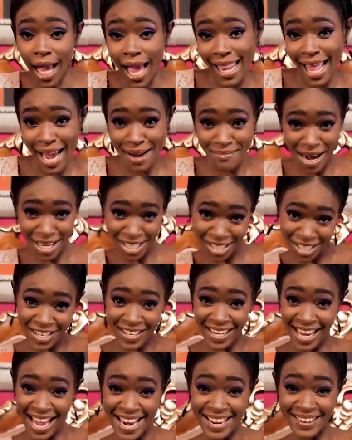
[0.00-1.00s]
I like my
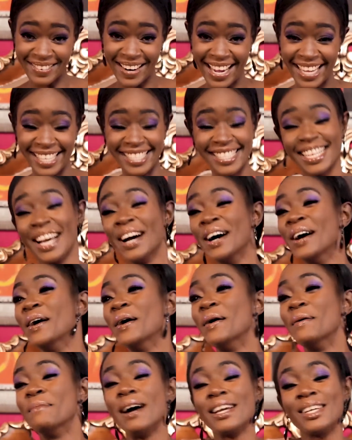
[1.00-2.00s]
shirt anyways.
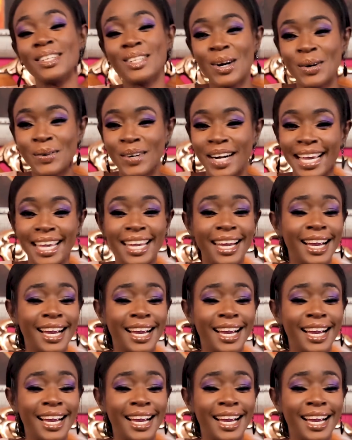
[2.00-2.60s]
But you know what?